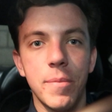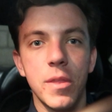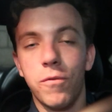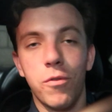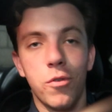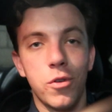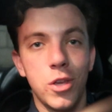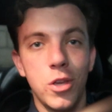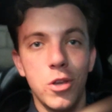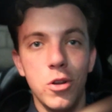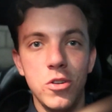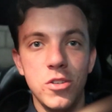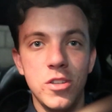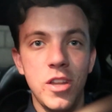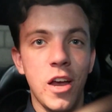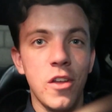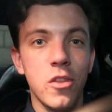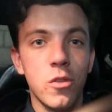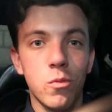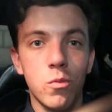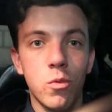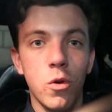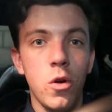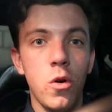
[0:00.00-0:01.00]
For years
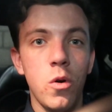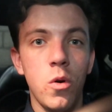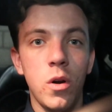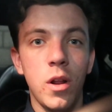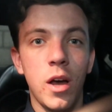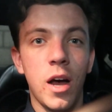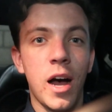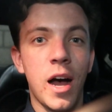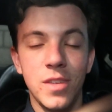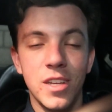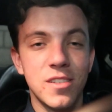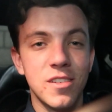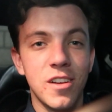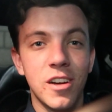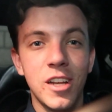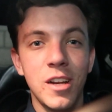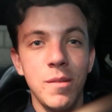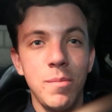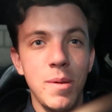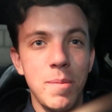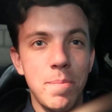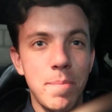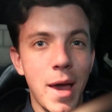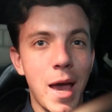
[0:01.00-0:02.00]
down the road, it's not
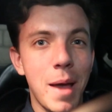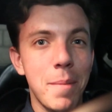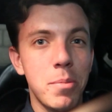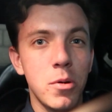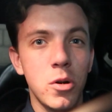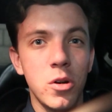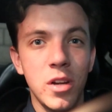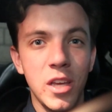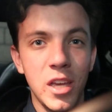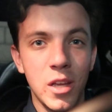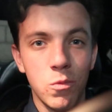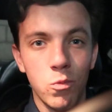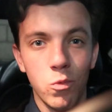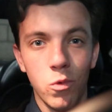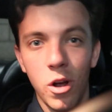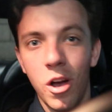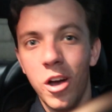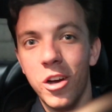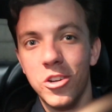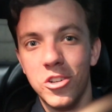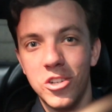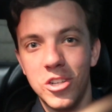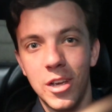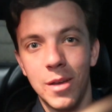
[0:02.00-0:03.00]
going to be peppered in
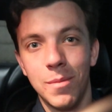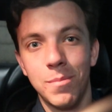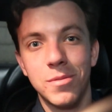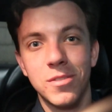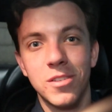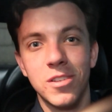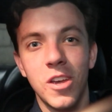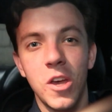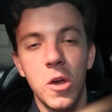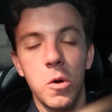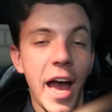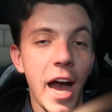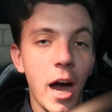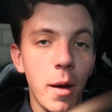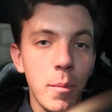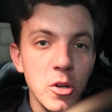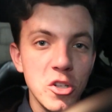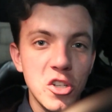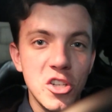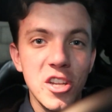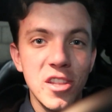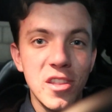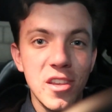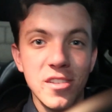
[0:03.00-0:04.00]
rock chips. How
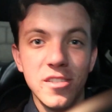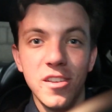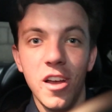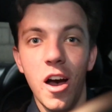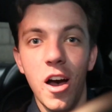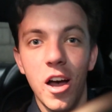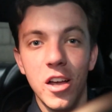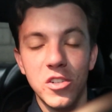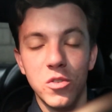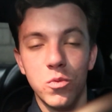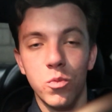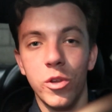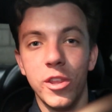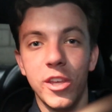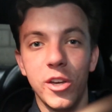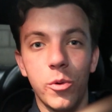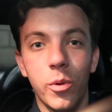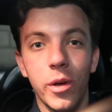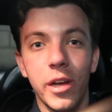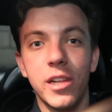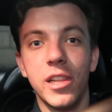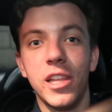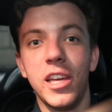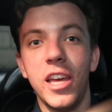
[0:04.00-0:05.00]
much did this cost really
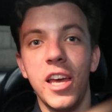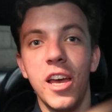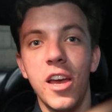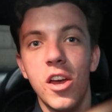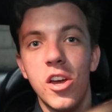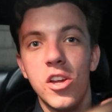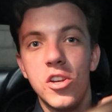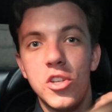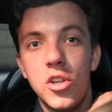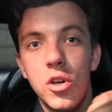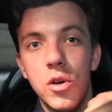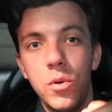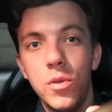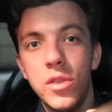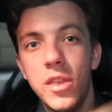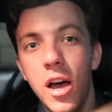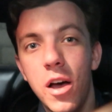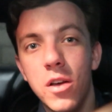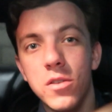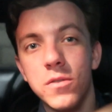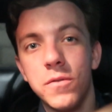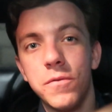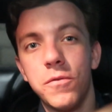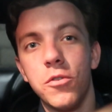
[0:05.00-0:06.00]
quickly?
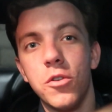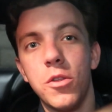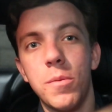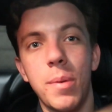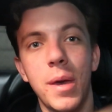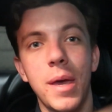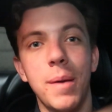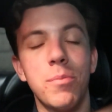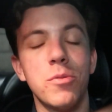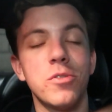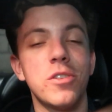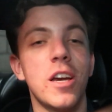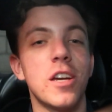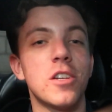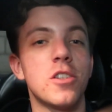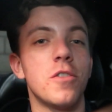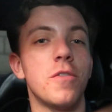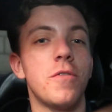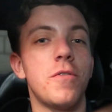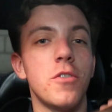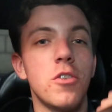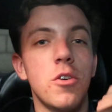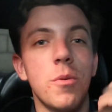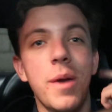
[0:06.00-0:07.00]
$2,000 for the paint
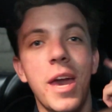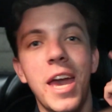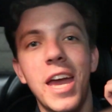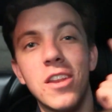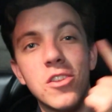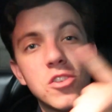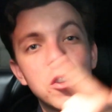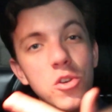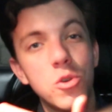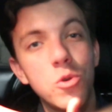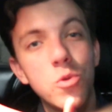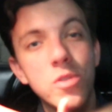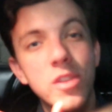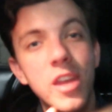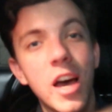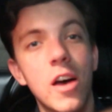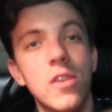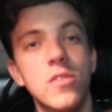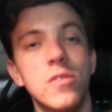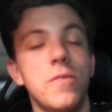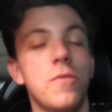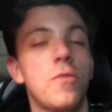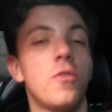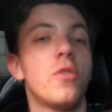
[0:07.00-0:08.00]
protection film and
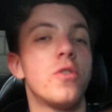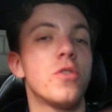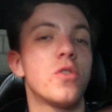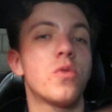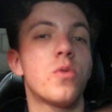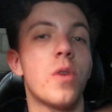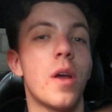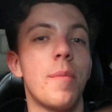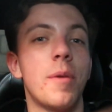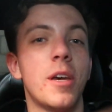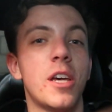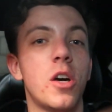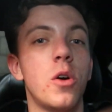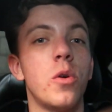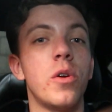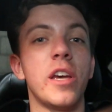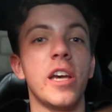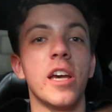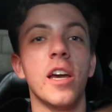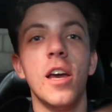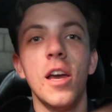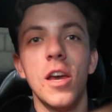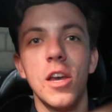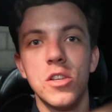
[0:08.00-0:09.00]
$2,000 for the ceramic
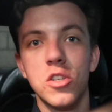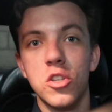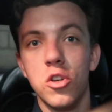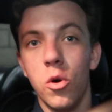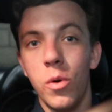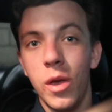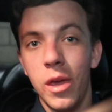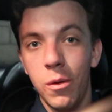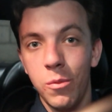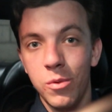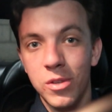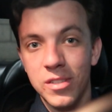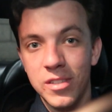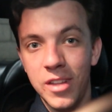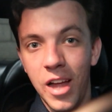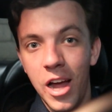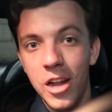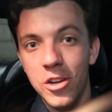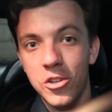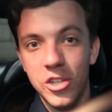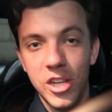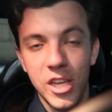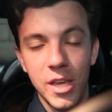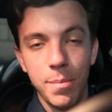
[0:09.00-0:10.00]
coating. So it was
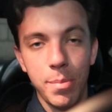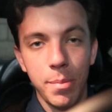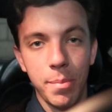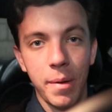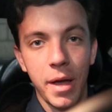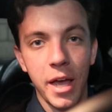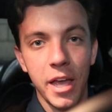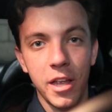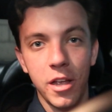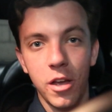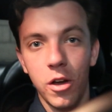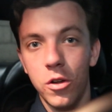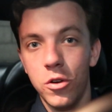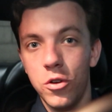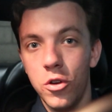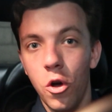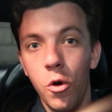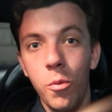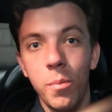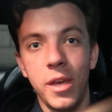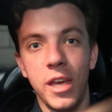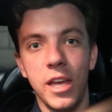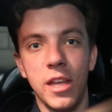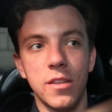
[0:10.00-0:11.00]
not cheap by
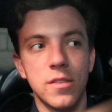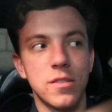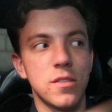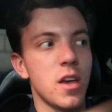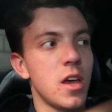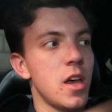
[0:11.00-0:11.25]
no means.